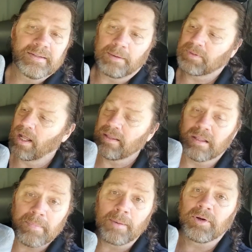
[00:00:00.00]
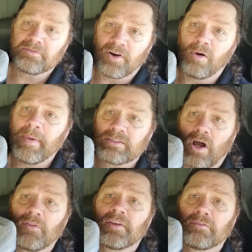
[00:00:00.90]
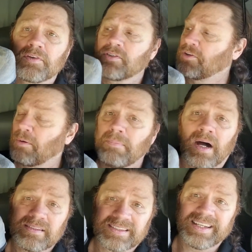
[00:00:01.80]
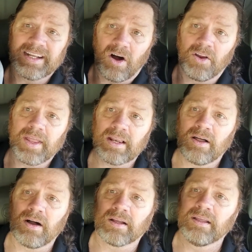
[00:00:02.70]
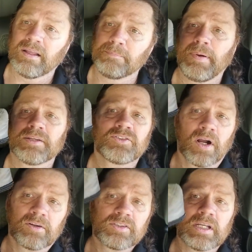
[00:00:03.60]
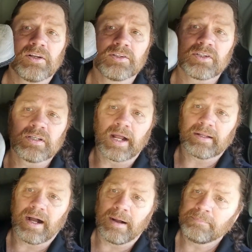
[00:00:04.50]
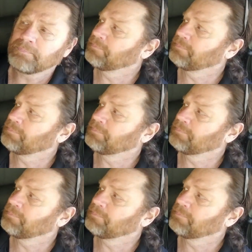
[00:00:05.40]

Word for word: I'm telling you, the memory foam makes all the difference on your butt sitting all day long. BestTruckerSeatCushion.com.